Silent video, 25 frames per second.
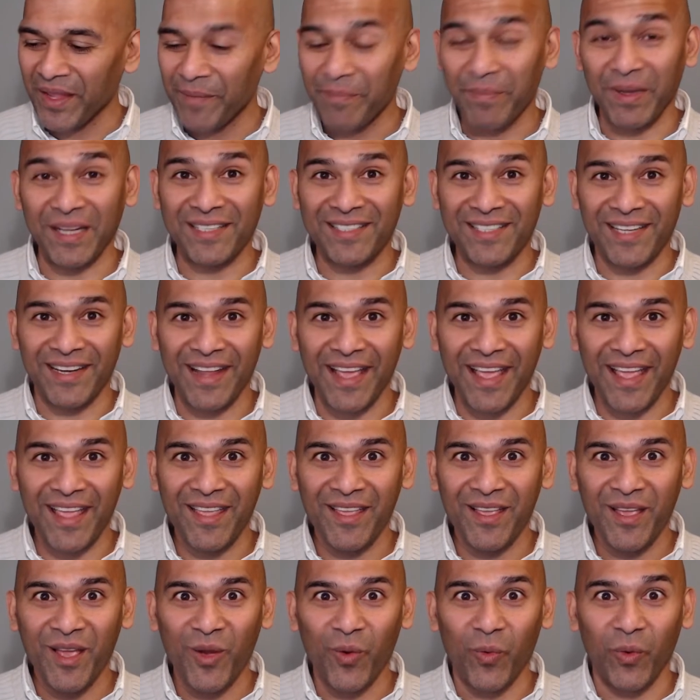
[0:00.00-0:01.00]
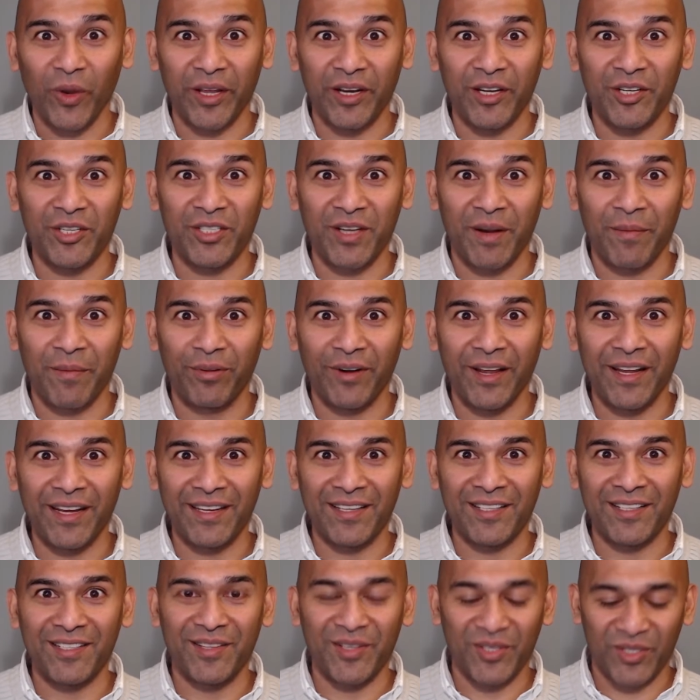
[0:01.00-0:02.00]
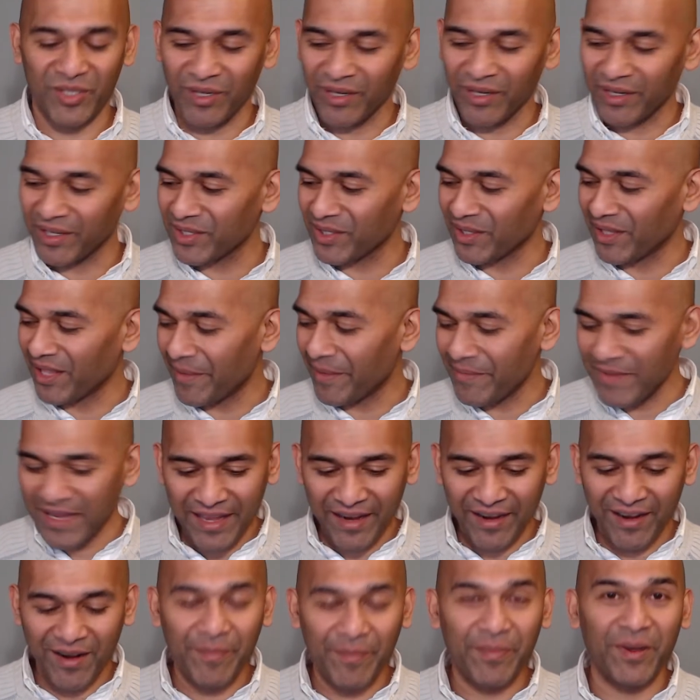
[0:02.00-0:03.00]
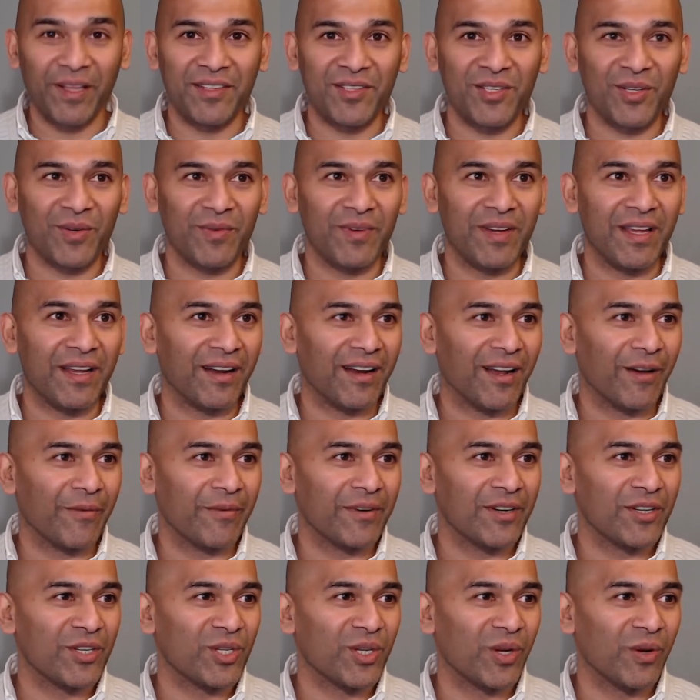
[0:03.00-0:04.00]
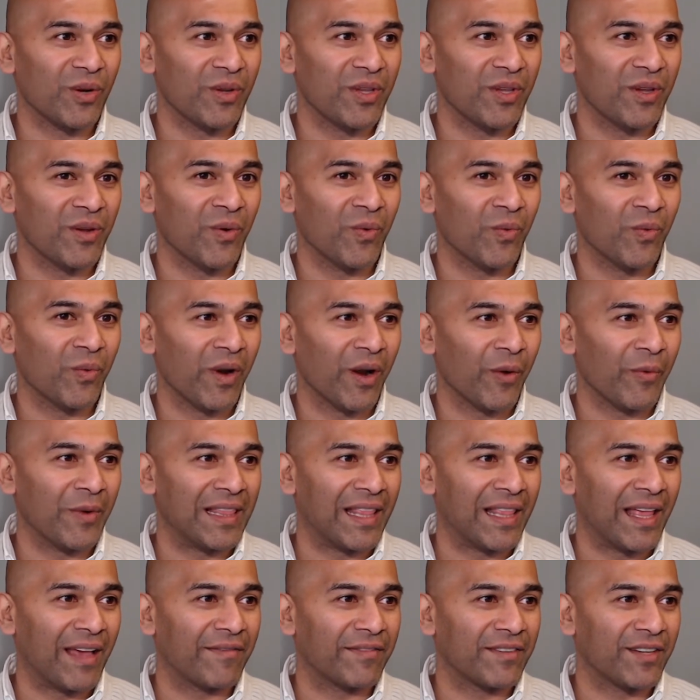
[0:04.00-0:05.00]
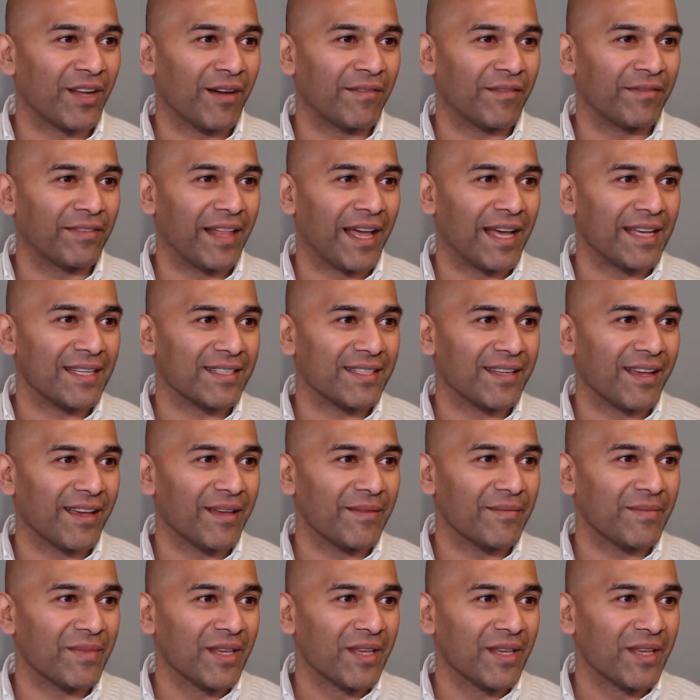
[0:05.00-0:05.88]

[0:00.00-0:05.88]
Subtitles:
But today, we're going to jump right into the circuit. So let me get it up on the screen, and I want to show you where we left off last time.